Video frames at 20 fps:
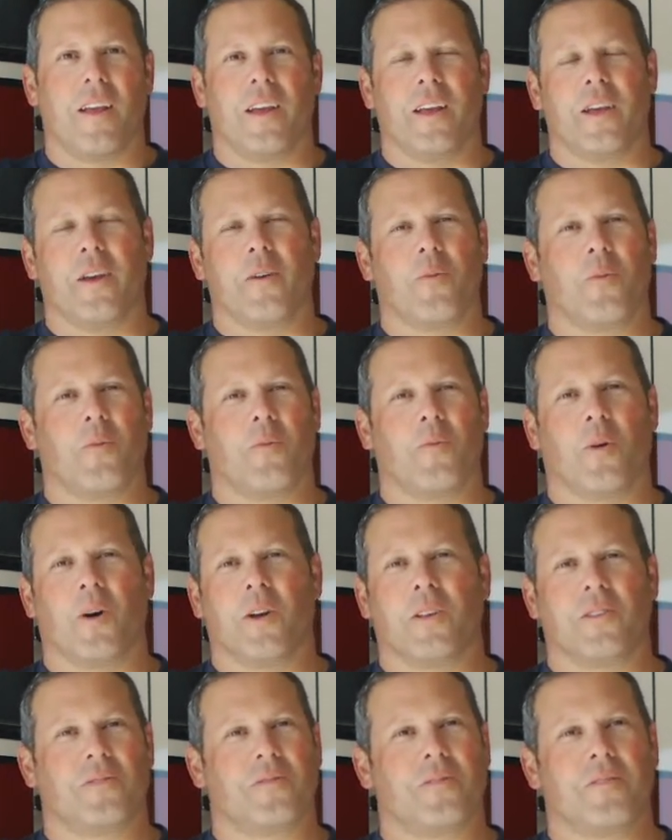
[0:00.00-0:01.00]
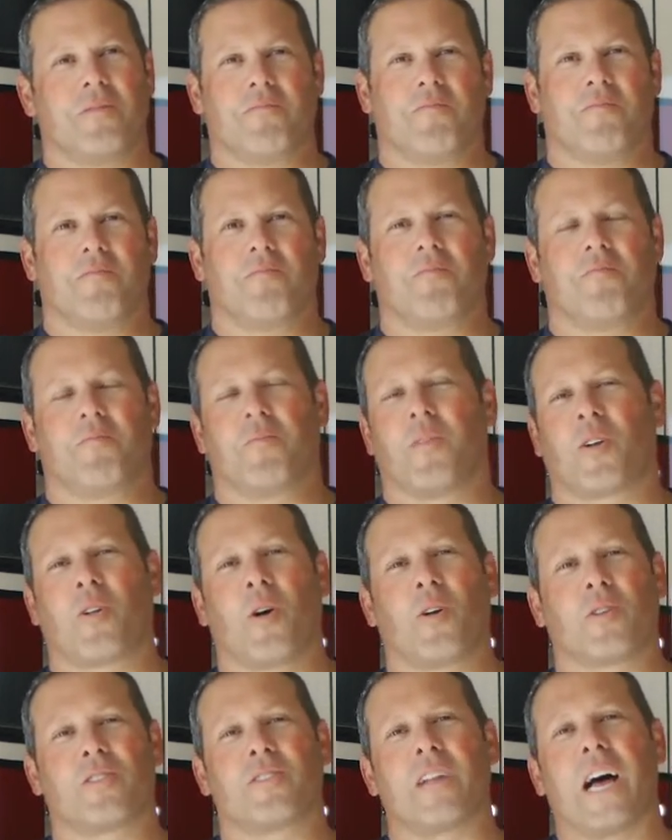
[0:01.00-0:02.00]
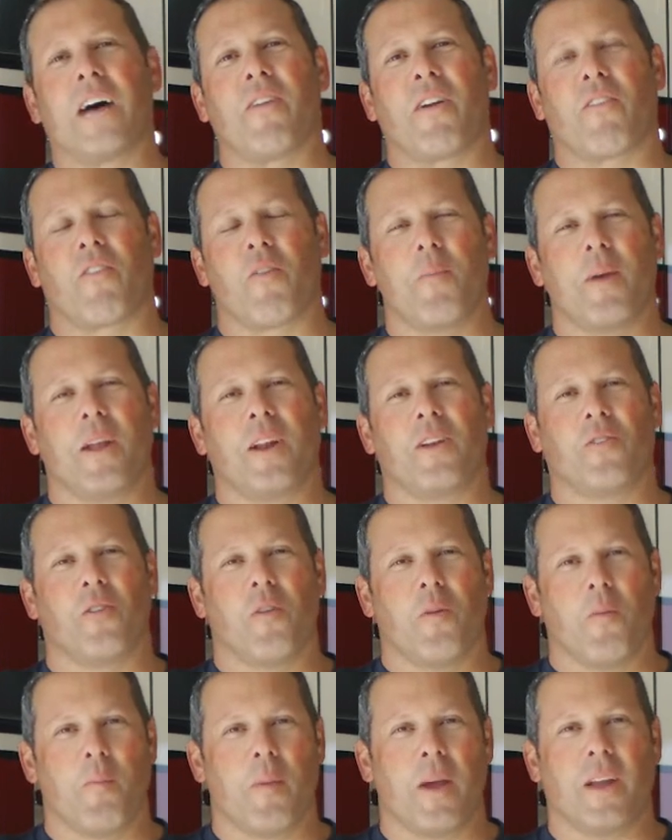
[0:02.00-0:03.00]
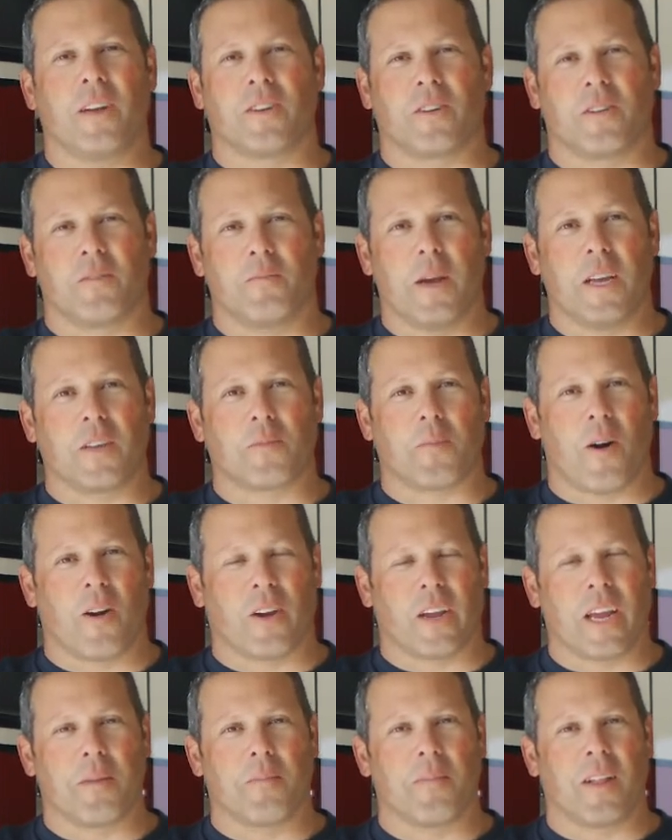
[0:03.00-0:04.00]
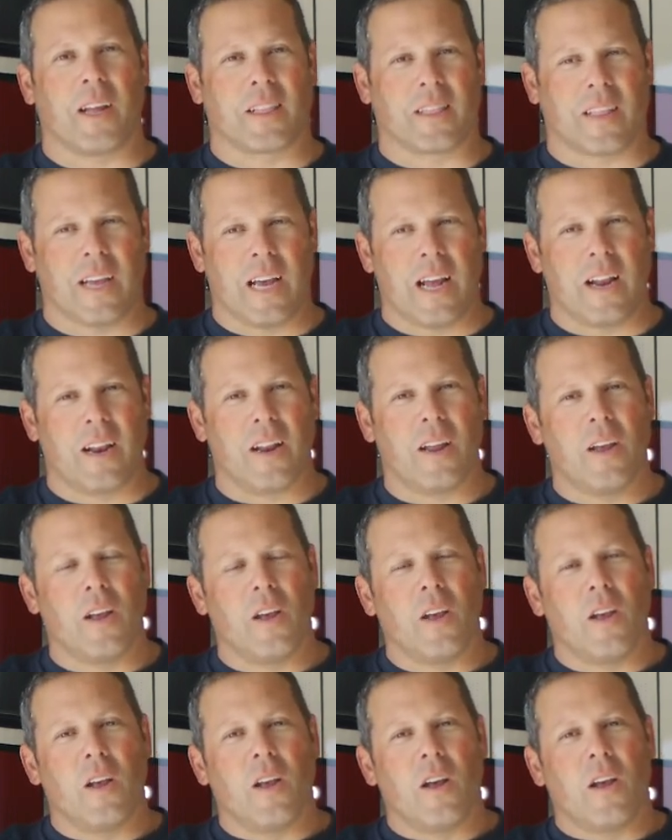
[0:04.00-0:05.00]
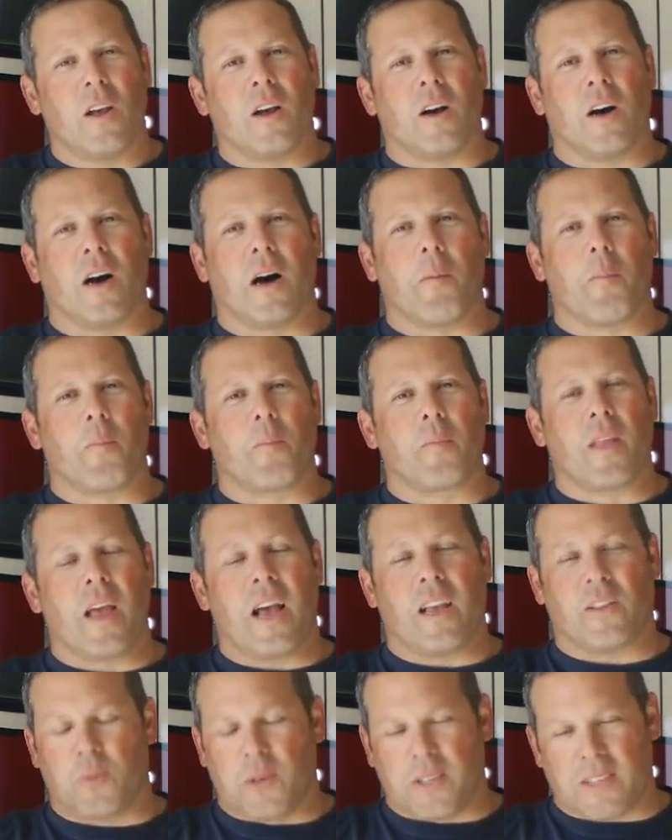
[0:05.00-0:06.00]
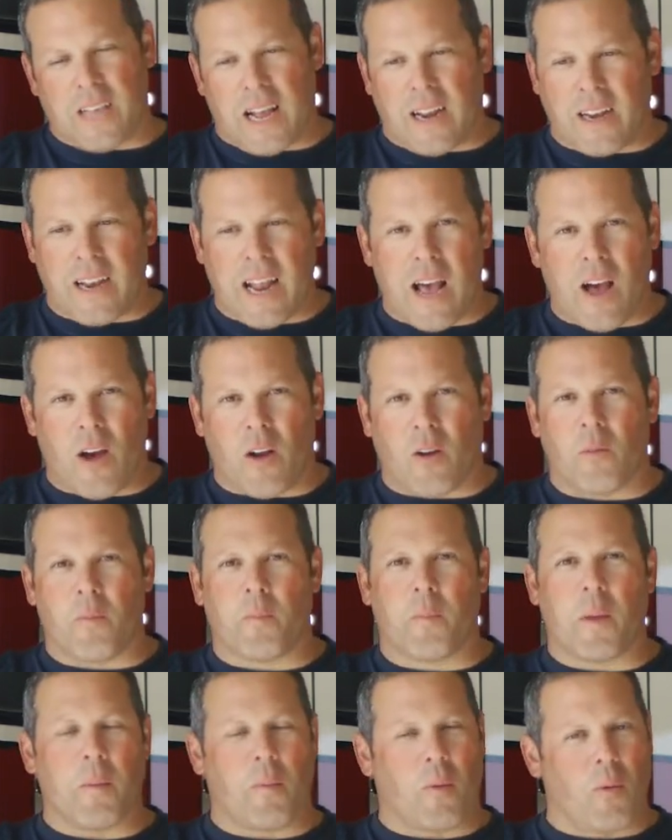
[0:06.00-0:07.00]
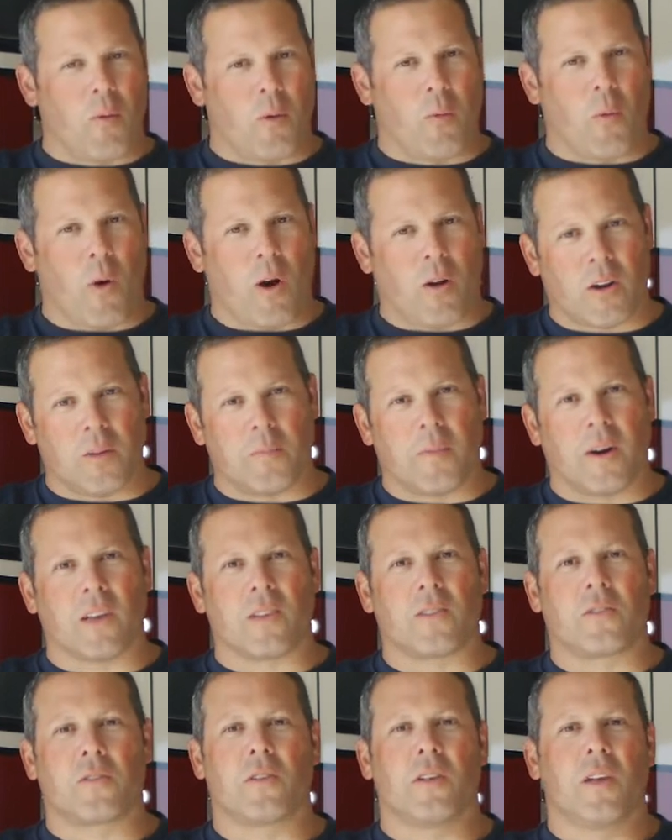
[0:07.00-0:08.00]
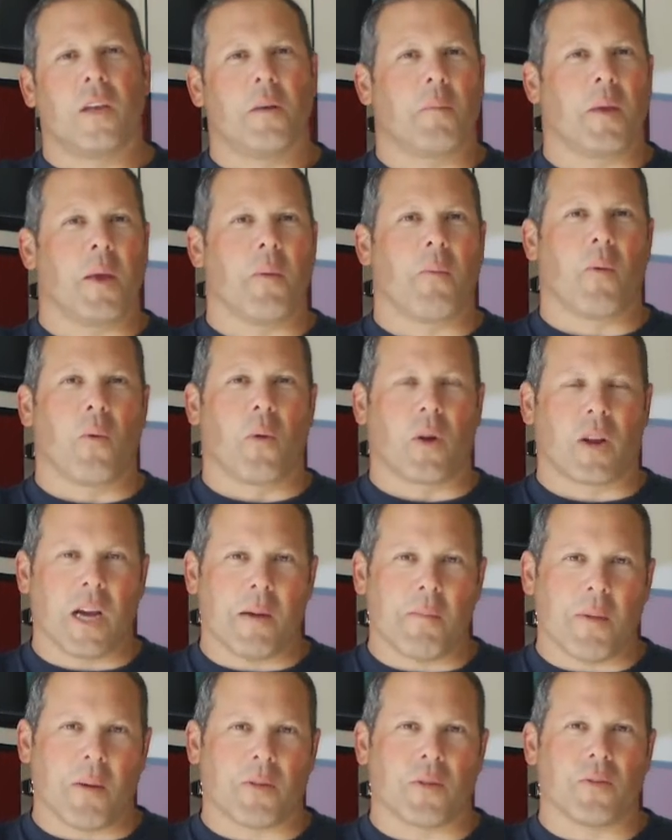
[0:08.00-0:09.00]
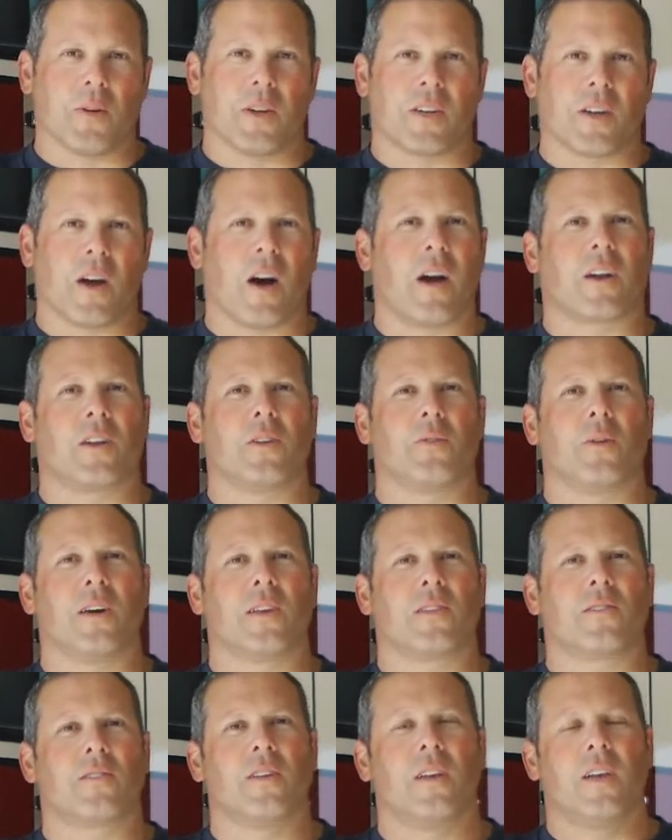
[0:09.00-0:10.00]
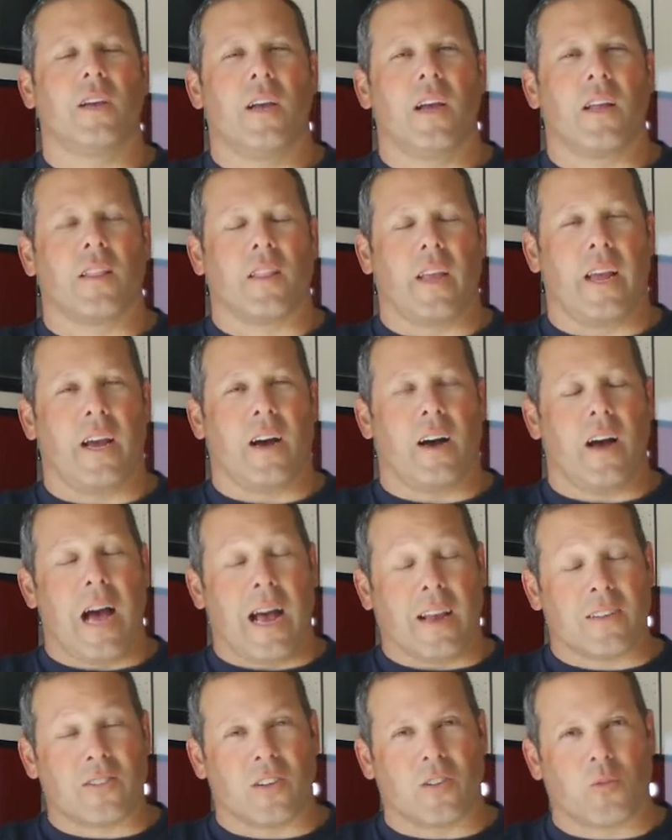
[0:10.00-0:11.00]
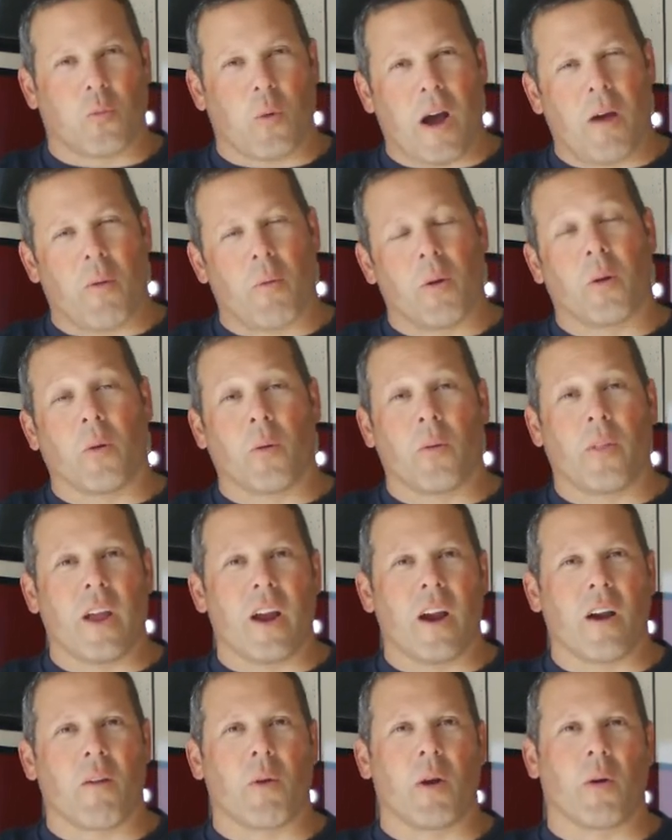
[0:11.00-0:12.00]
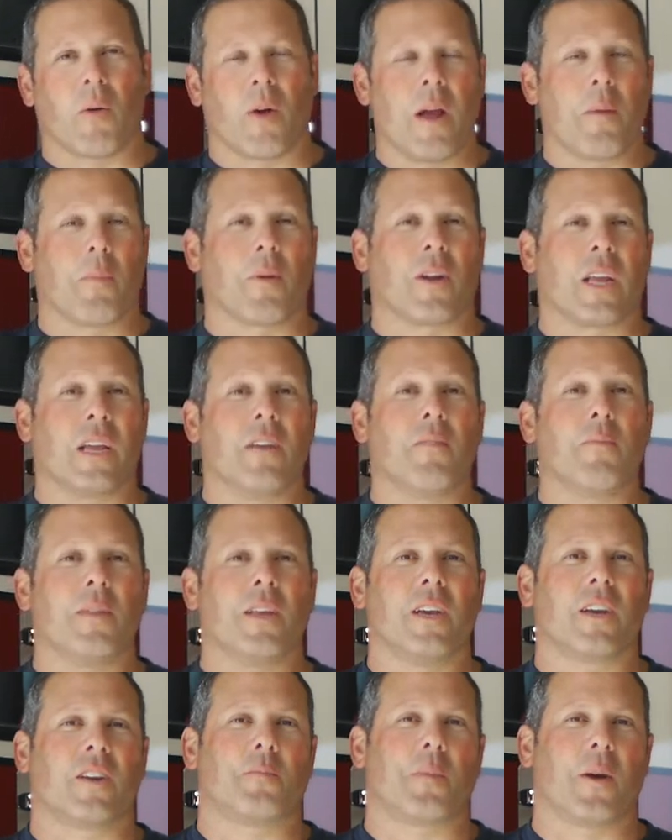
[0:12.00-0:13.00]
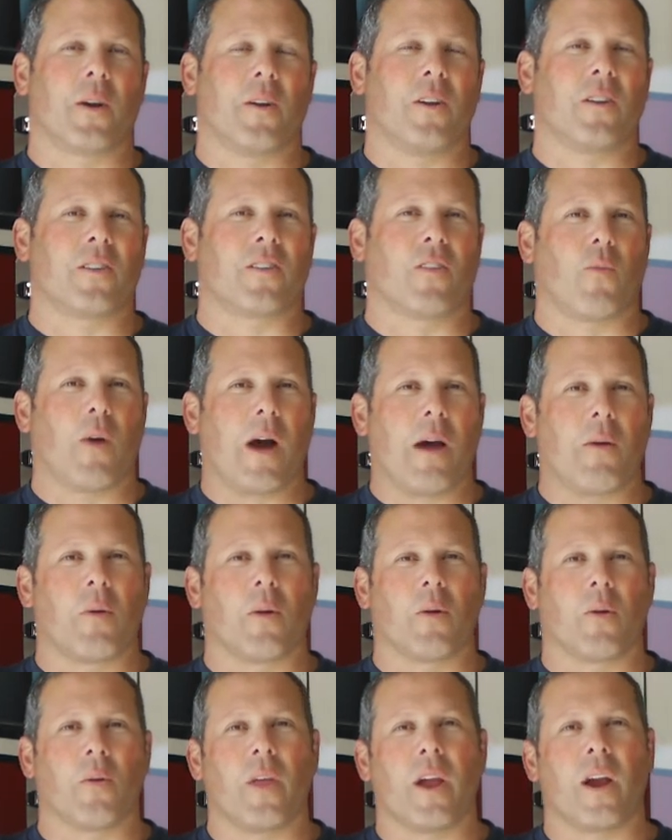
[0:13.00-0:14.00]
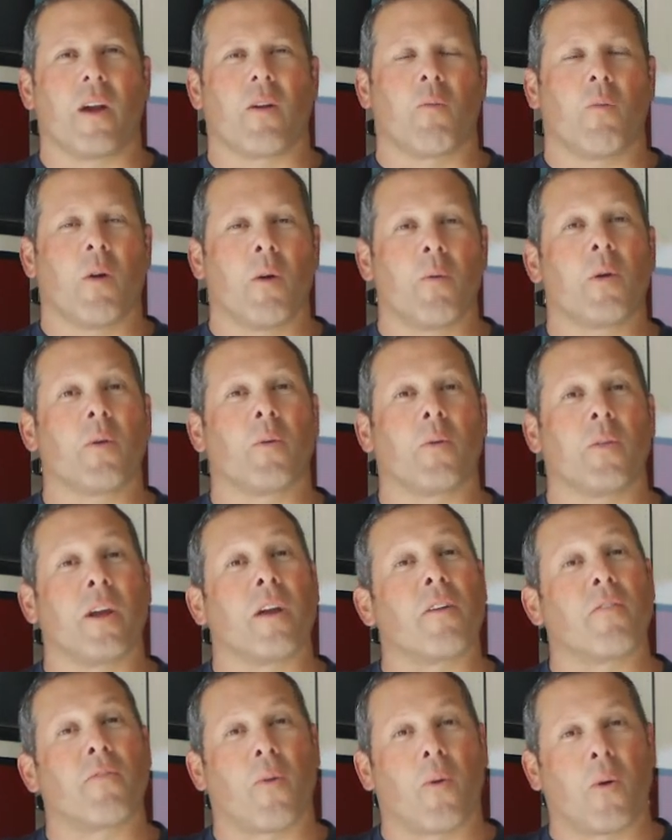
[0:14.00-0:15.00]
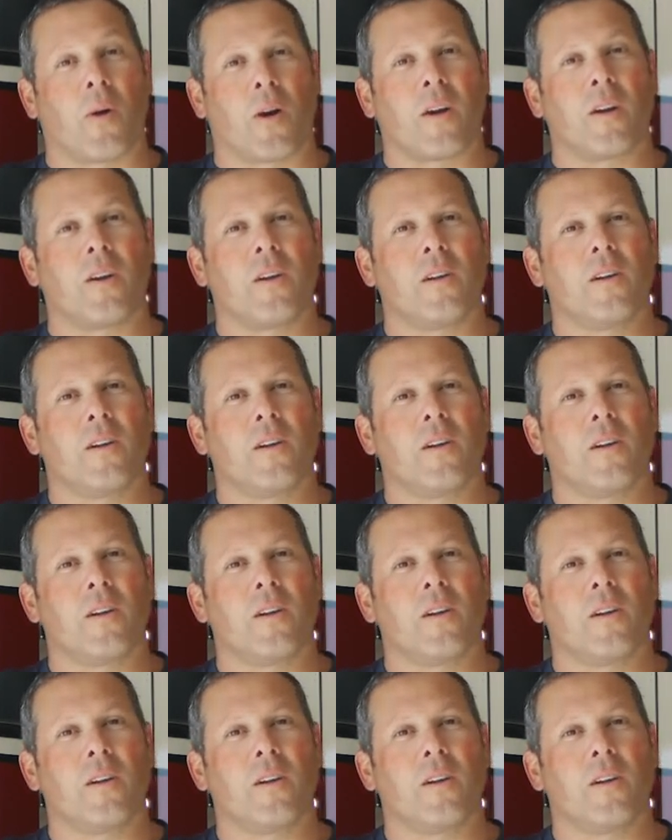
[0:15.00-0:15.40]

It was the closest I've ever been to a major baseball game like that. As we sat down, people would welcome us, people would come up to and talk to us. They asked us why we were there. We were able to give them the experience of why we were there and what we were there for.